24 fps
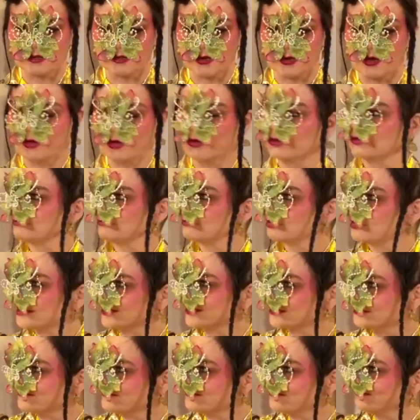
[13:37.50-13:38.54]
called
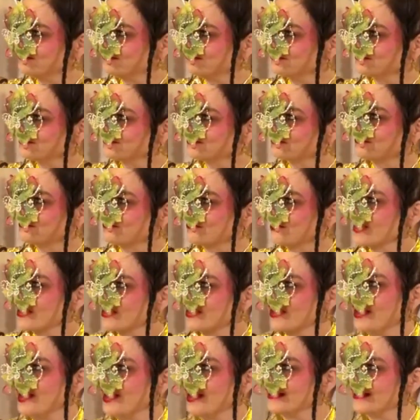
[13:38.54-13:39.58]
Prism,
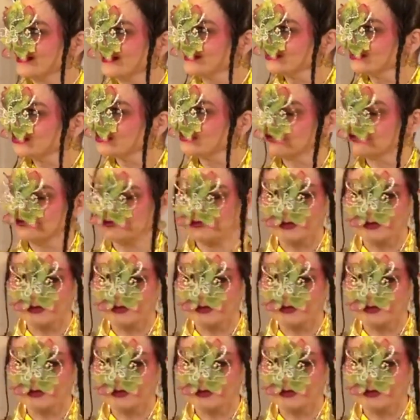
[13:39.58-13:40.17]
and we were